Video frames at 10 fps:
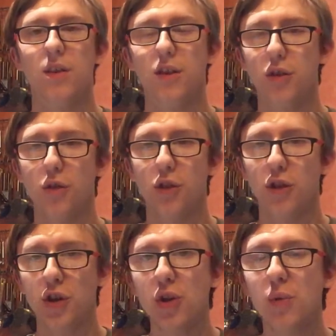The
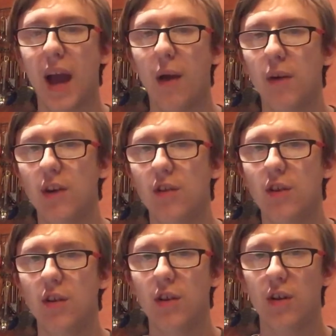new
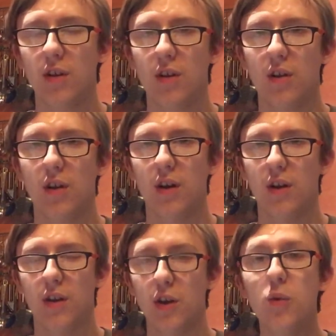characters
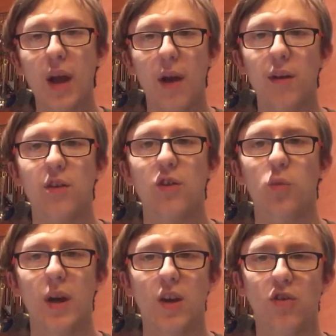
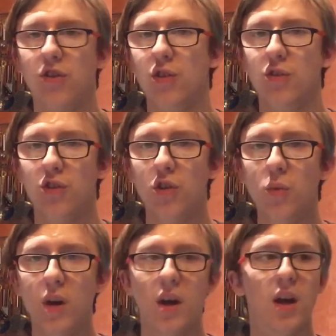we're introduced to,
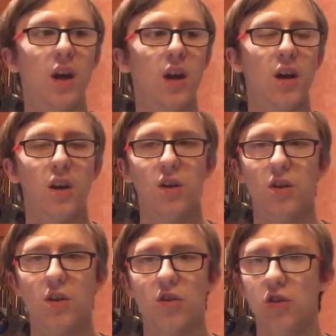
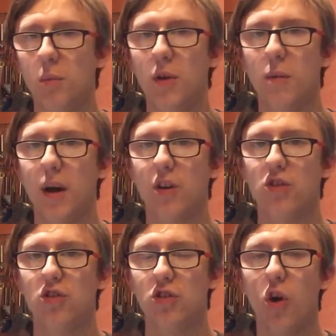some of them are
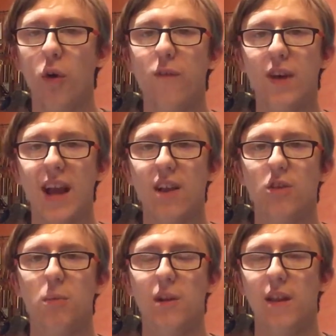so
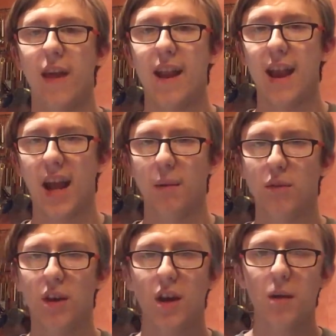forgettable in their
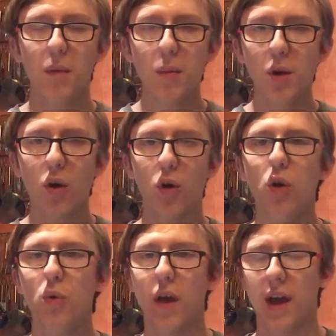names. Maybe not
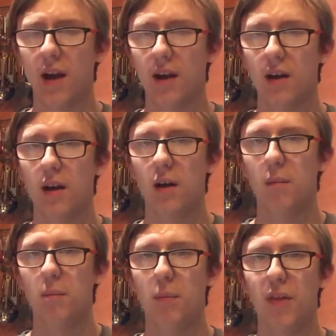who they are,
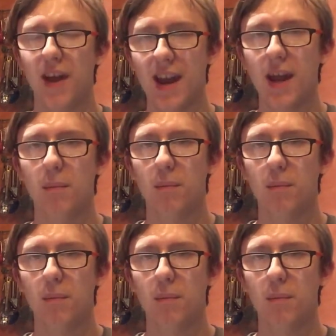but their name.